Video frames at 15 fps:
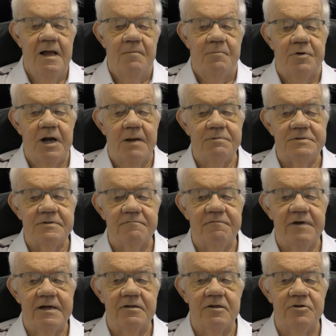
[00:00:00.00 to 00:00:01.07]
Perhaps the
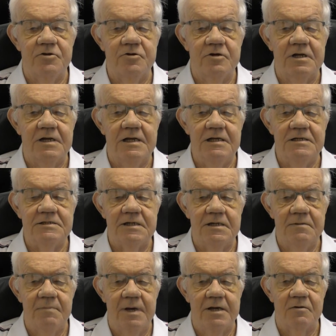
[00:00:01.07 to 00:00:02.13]
fact that you can
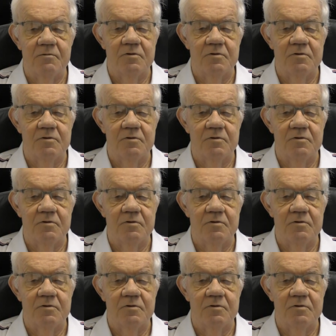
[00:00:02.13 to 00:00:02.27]
easily make